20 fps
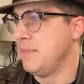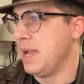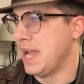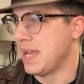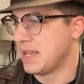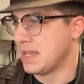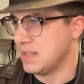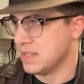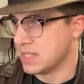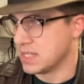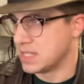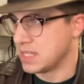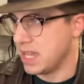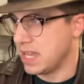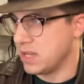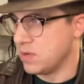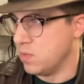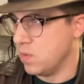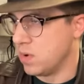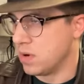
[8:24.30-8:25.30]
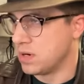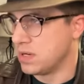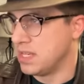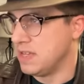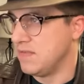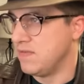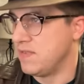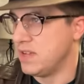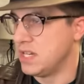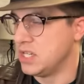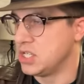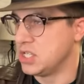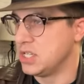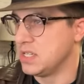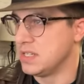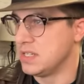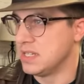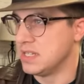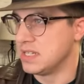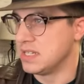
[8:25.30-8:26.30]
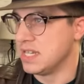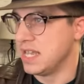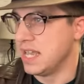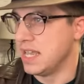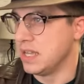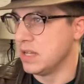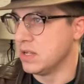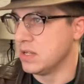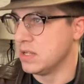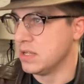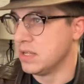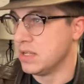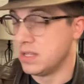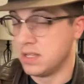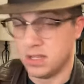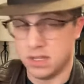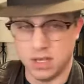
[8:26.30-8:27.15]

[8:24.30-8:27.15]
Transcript: Back in the psych ward, he finishes his tale.